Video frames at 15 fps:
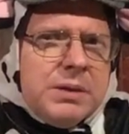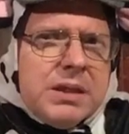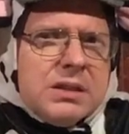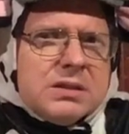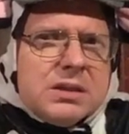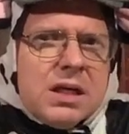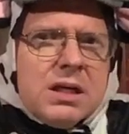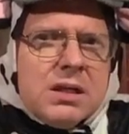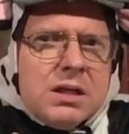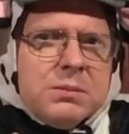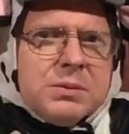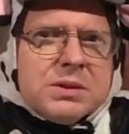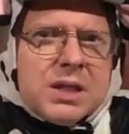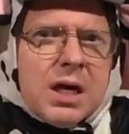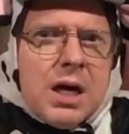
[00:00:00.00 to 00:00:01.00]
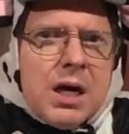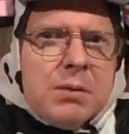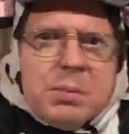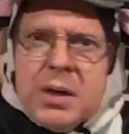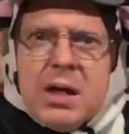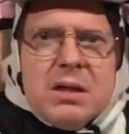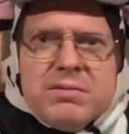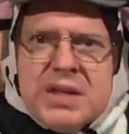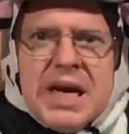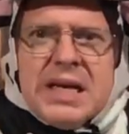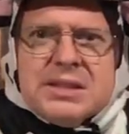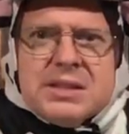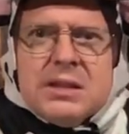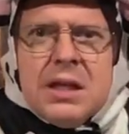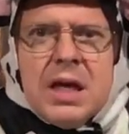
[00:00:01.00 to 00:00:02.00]
now started up his car, put on
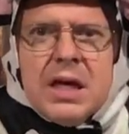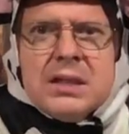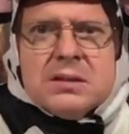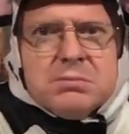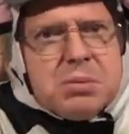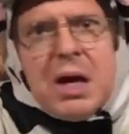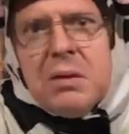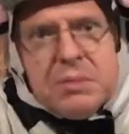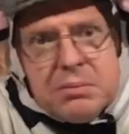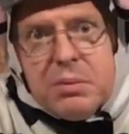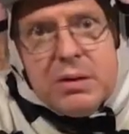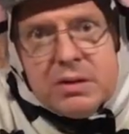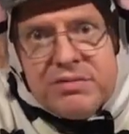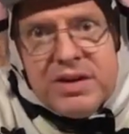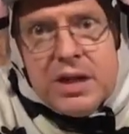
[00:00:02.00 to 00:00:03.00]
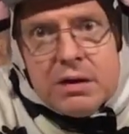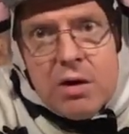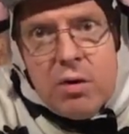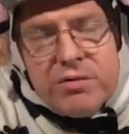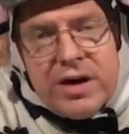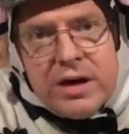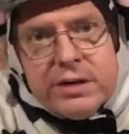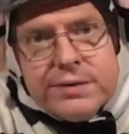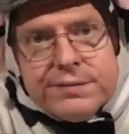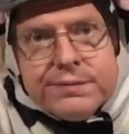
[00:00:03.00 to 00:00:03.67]
flashing lights, and probably pulled the feller over.